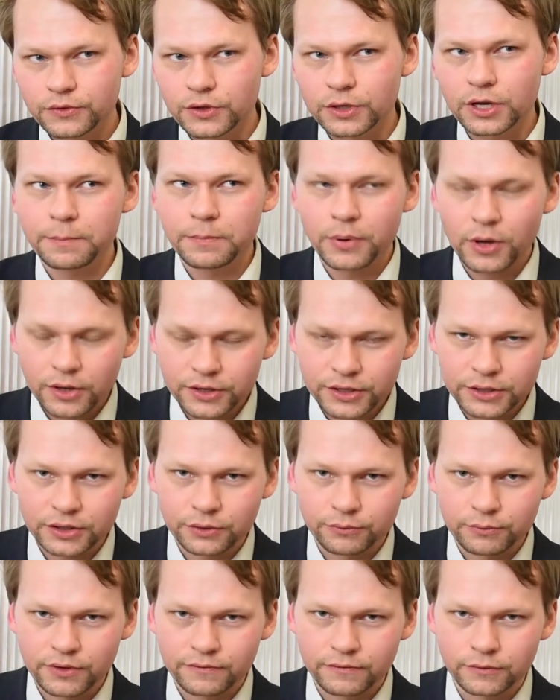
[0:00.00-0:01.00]
the
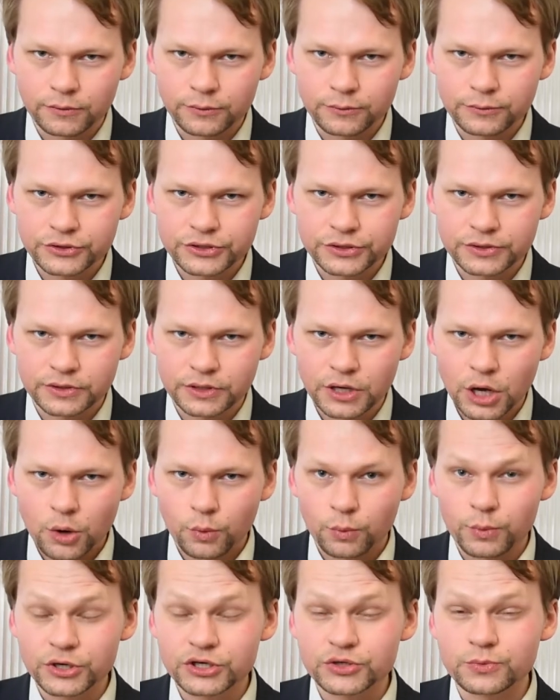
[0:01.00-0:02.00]
Copernican revolution,
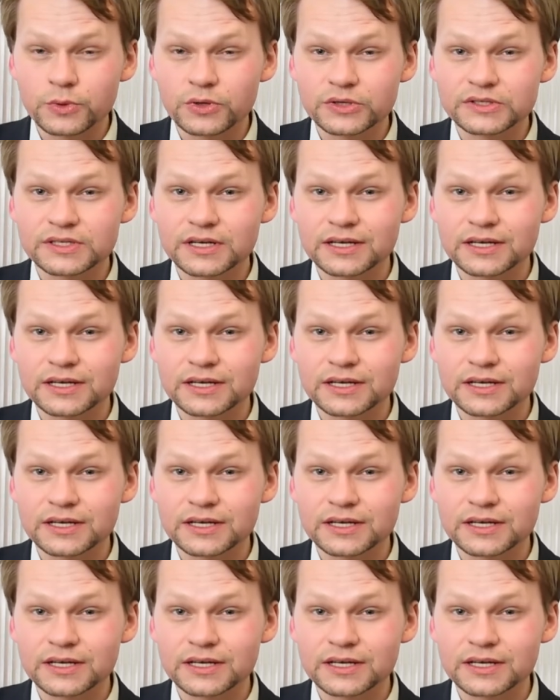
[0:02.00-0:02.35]
which was